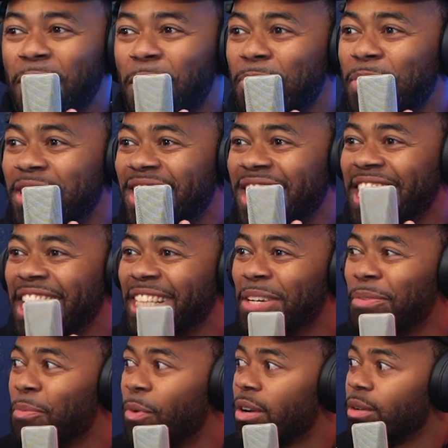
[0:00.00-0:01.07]
from the
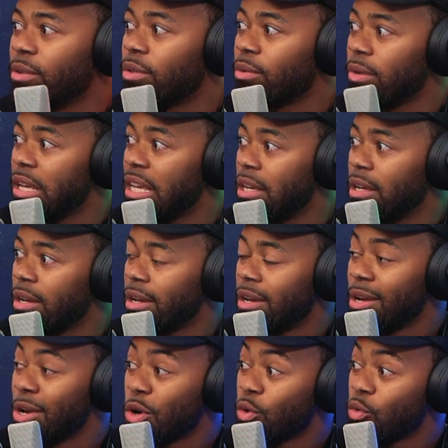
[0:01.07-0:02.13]
TLM 103
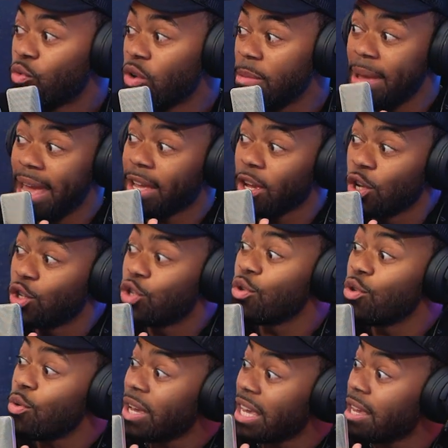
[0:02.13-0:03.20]
remake. Do
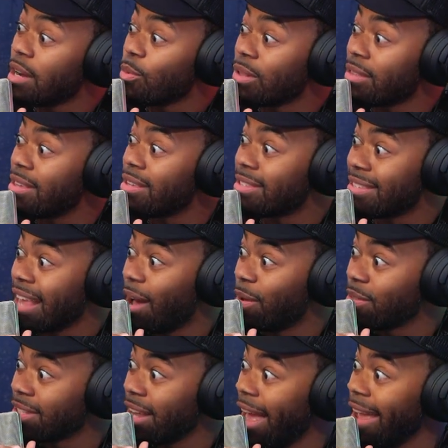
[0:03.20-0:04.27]
you hear what this
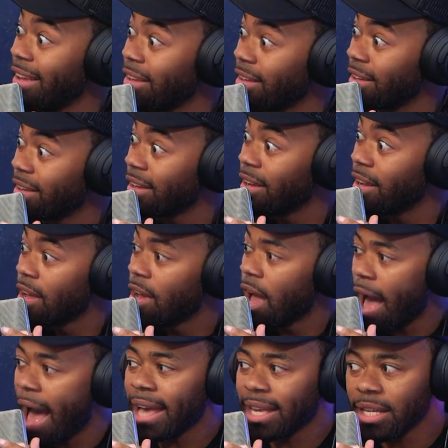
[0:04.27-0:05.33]
sounds can like? Can you hear
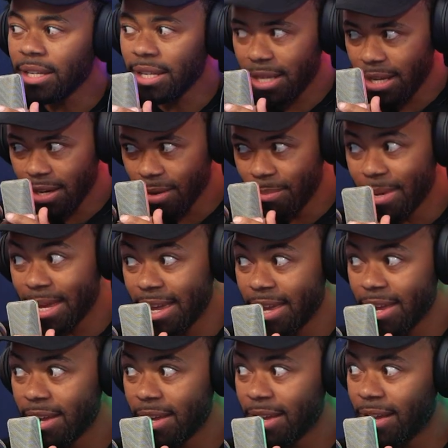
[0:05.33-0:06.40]
yourself? I can hear
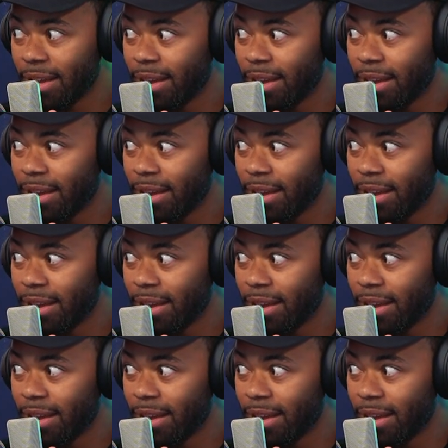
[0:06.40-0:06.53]
me. Bro, I'm